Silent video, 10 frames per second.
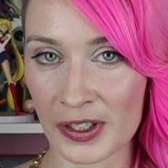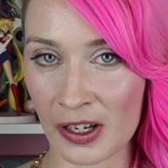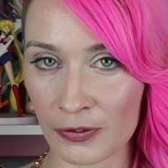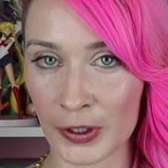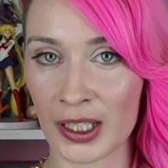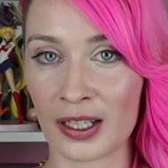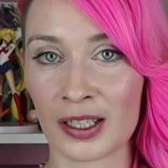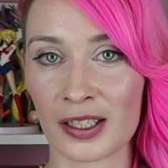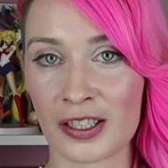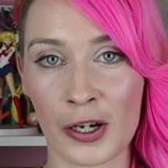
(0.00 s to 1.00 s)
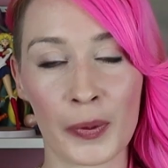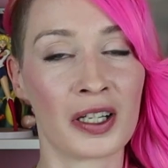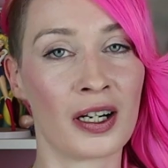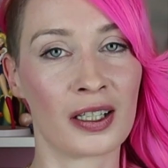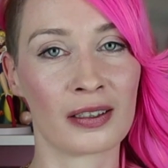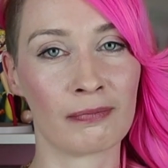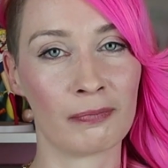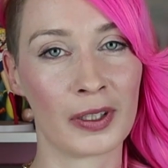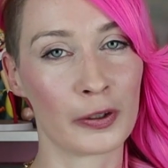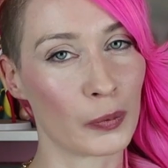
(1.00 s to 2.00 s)
suffering is going on
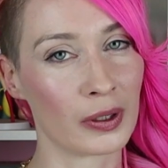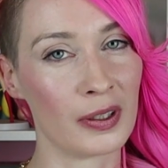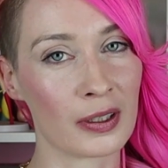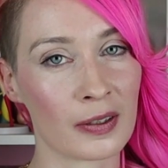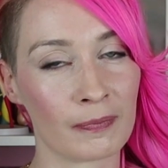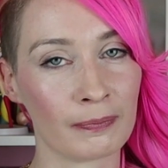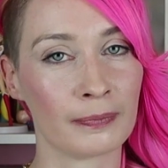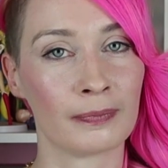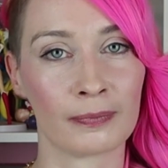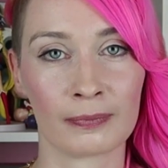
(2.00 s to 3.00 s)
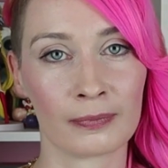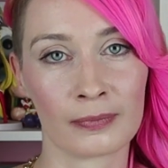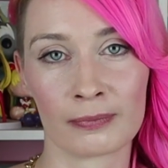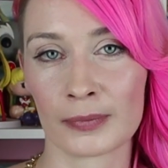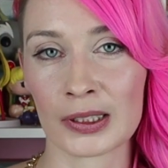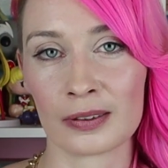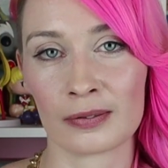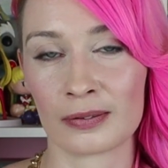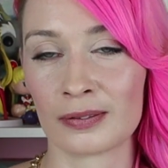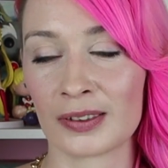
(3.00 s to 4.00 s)
in the world. But
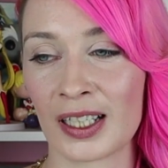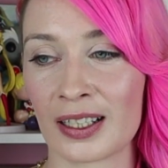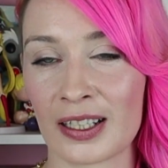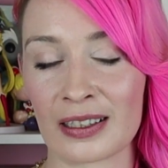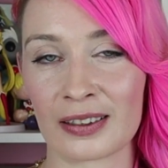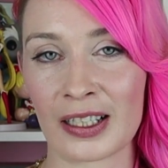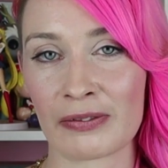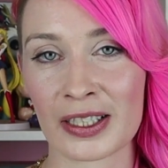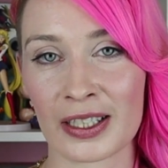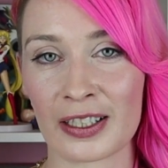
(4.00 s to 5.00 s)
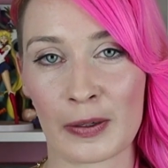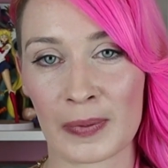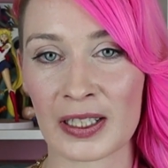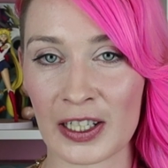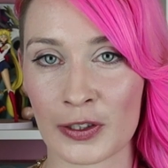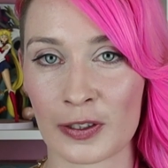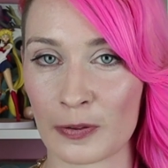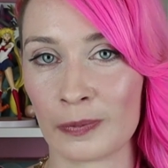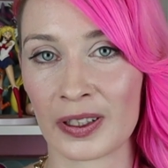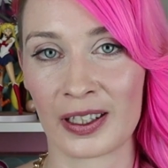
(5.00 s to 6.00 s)
yeah, they, they have this like
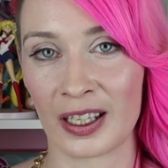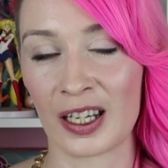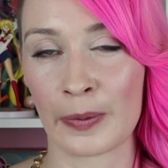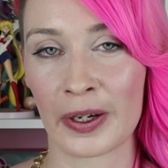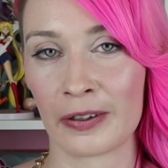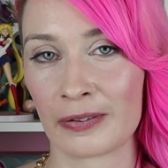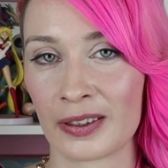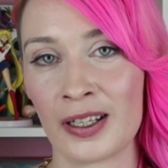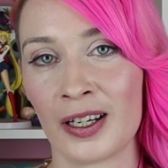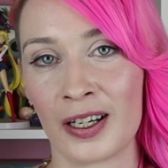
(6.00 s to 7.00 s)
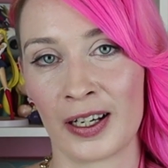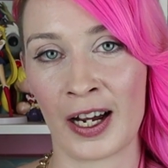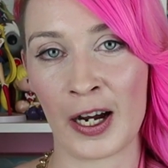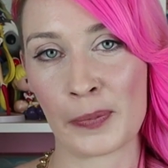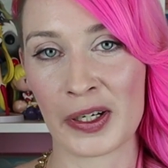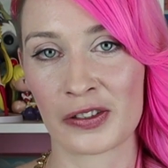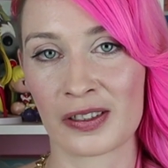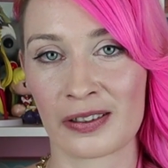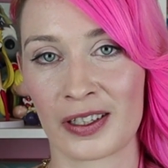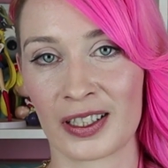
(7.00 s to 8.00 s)
obsession with thinking about how
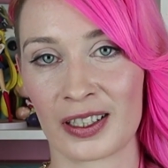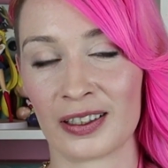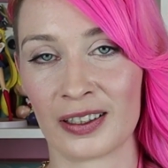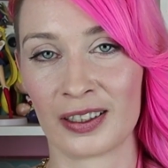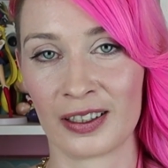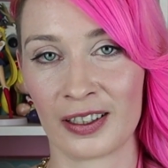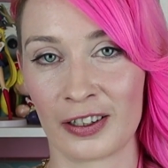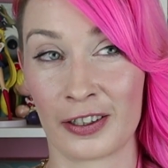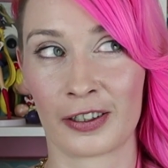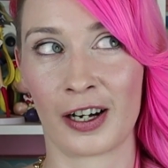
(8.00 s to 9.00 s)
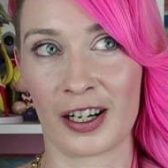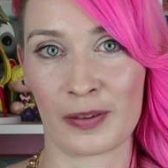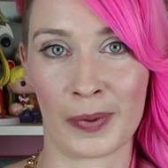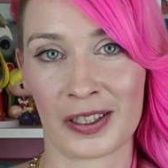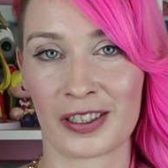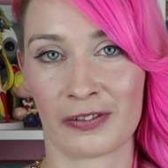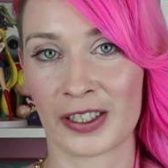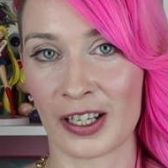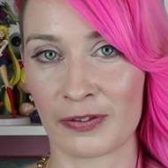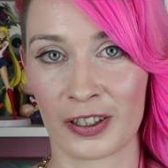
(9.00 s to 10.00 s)
much they're their god must have
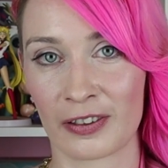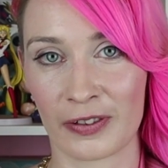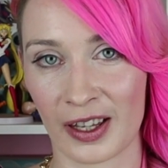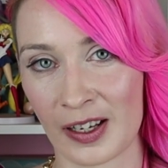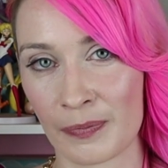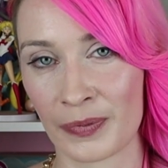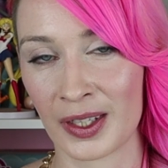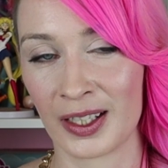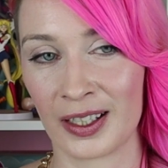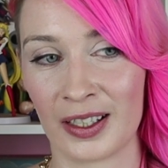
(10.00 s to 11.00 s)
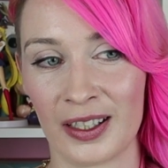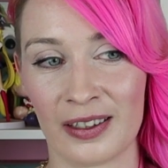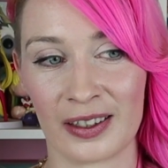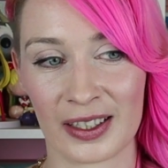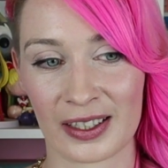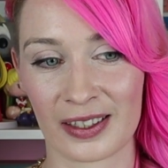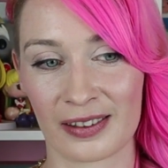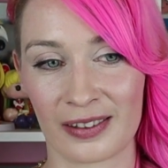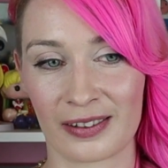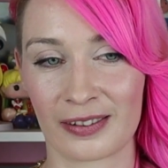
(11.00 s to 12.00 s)
suffered for them in
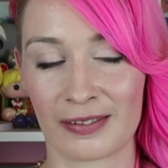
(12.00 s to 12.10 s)
this